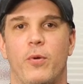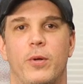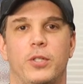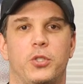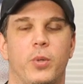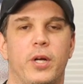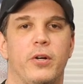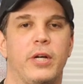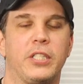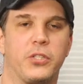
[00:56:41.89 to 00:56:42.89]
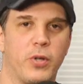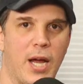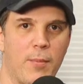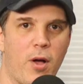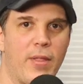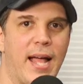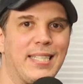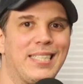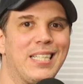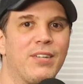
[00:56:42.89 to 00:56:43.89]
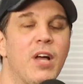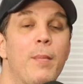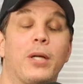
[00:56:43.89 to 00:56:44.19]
whether it's Twitter or Instagram, all that stuff.